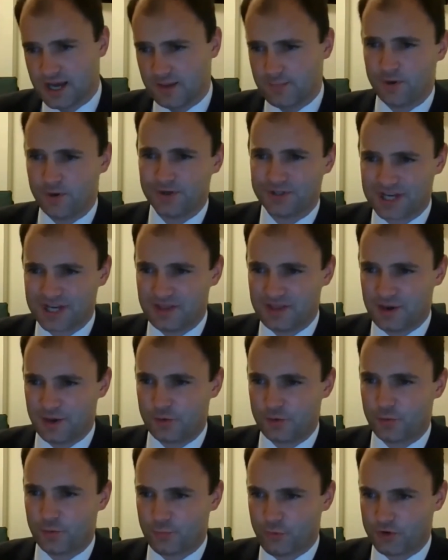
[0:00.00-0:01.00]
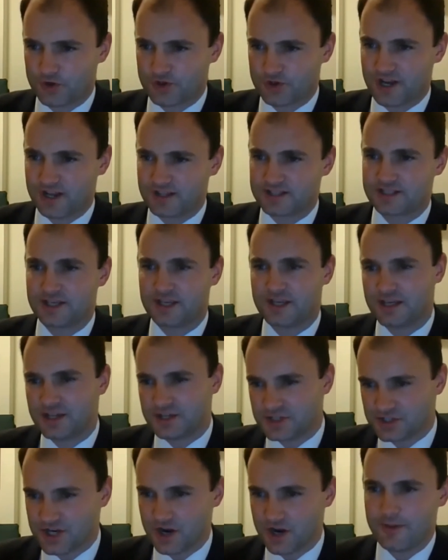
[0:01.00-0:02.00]
put together local projects,
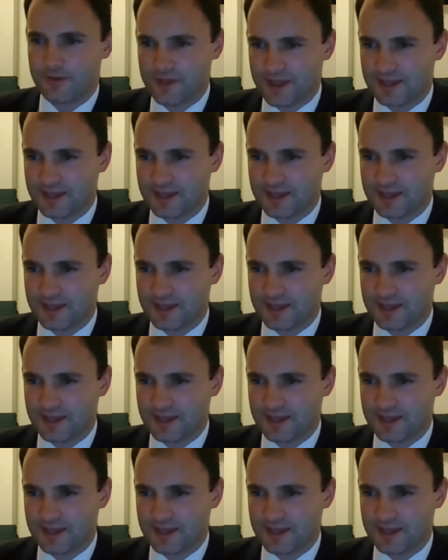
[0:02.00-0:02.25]
show that they